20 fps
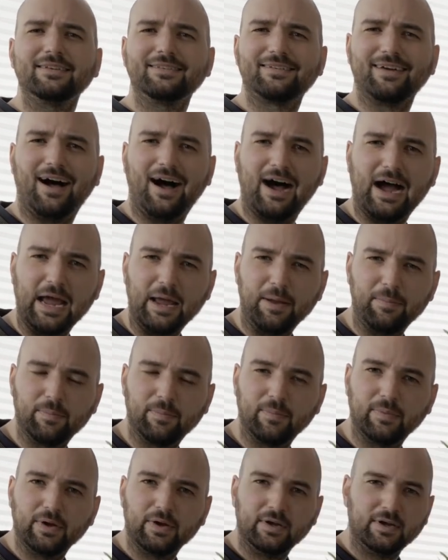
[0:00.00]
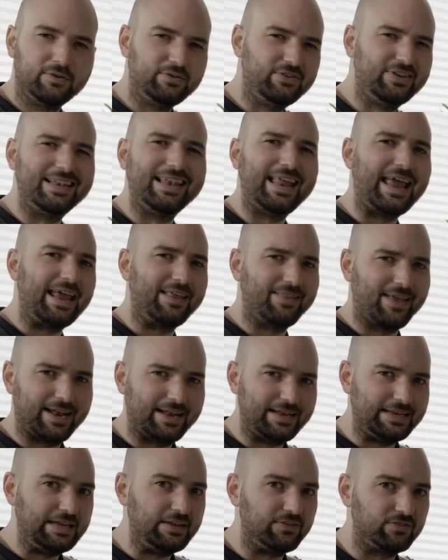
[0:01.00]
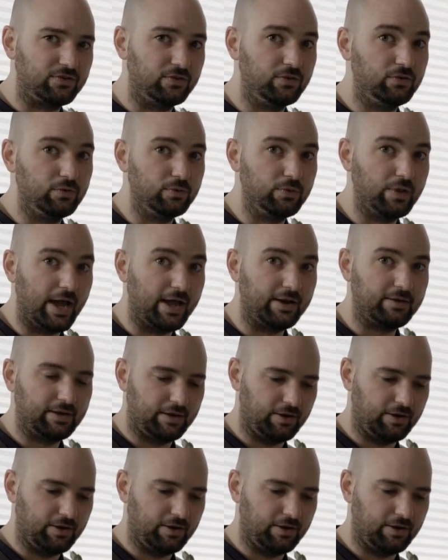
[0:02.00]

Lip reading: time delay that it needs to do that.